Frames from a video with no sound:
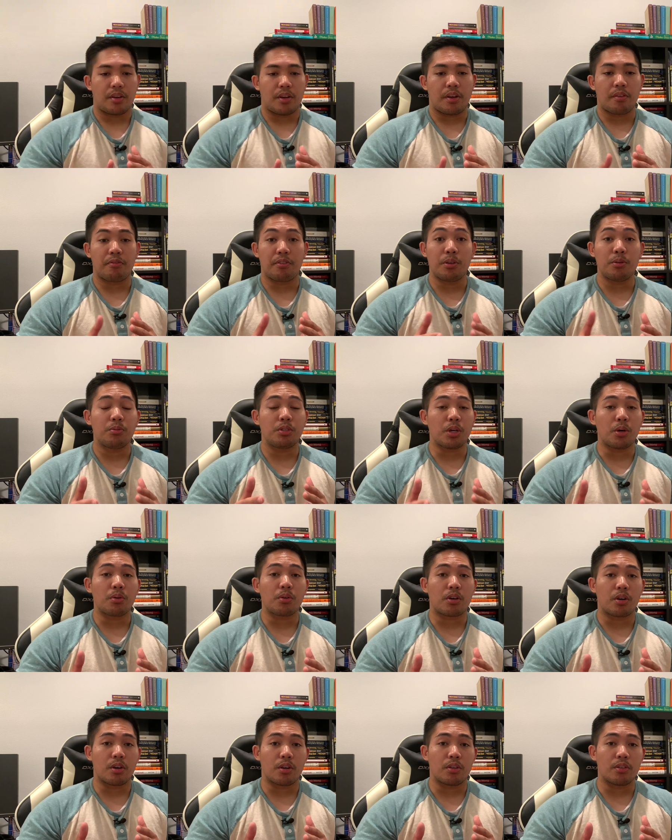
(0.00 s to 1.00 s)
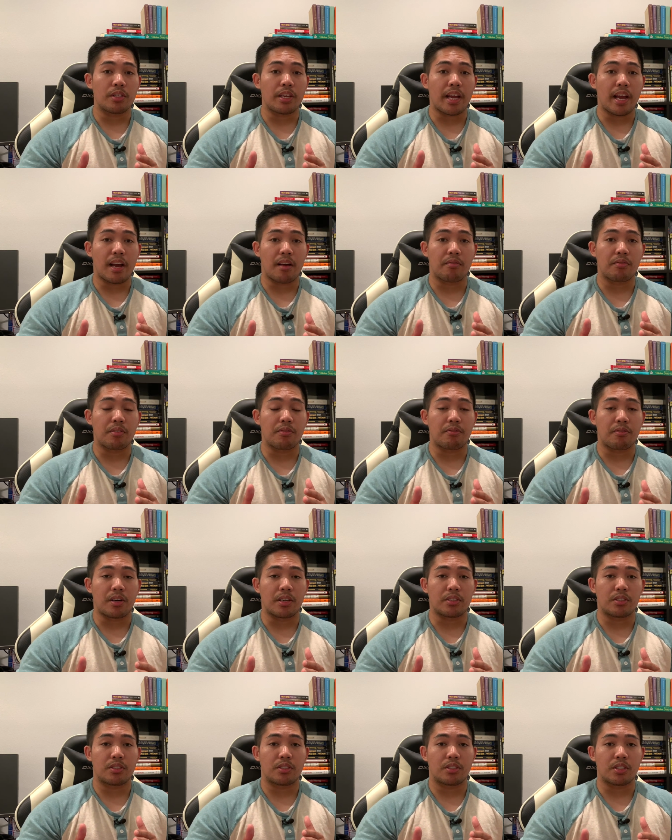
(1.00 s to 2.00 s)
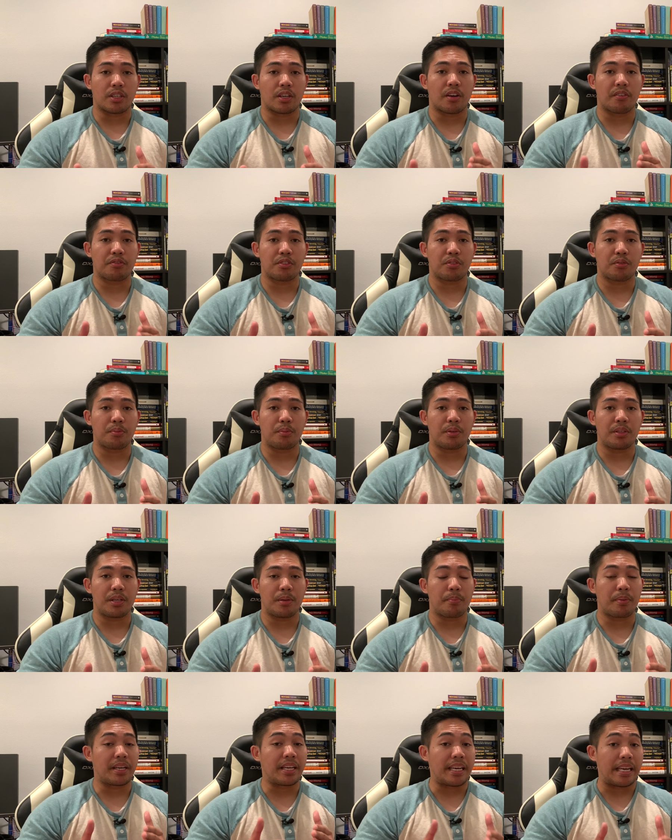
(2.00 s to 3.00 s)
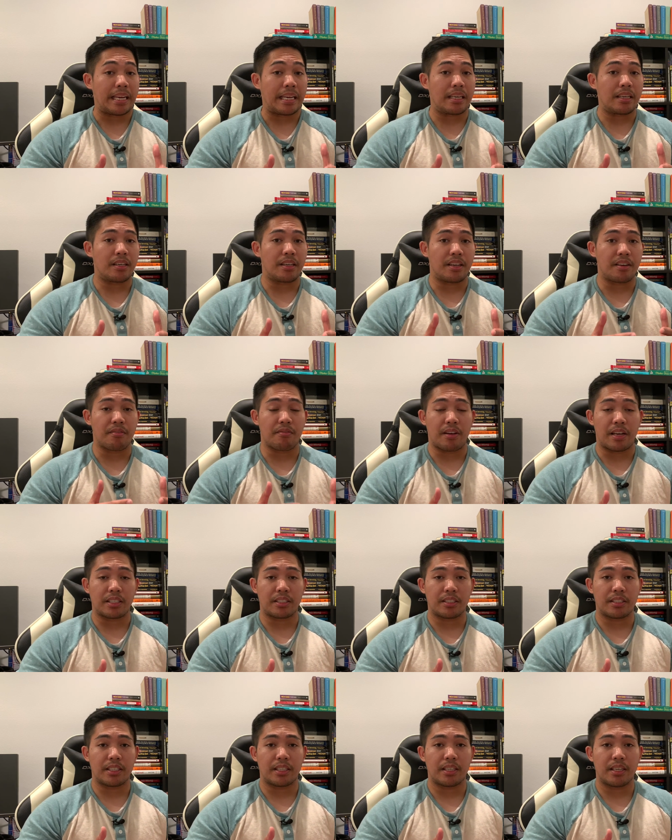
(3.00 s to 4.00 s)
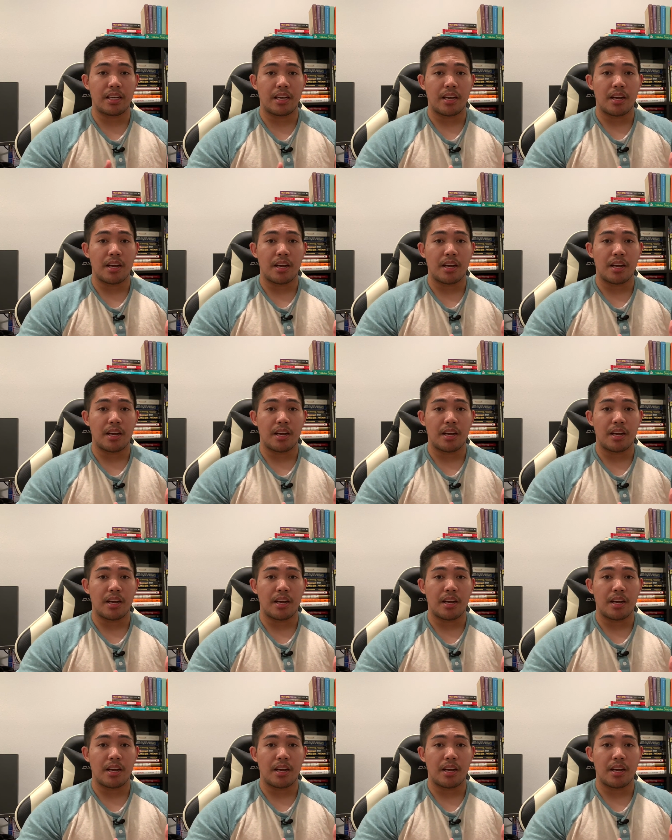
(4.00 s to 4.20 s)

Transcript: If you don't currently have the funds to comfortably begin investing,